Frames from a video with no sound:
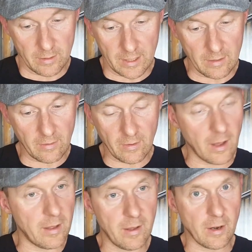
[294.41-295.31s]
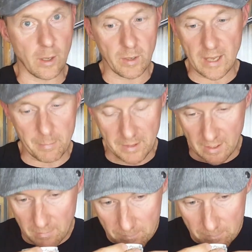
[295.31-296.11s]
And it's, I don't know what happened there.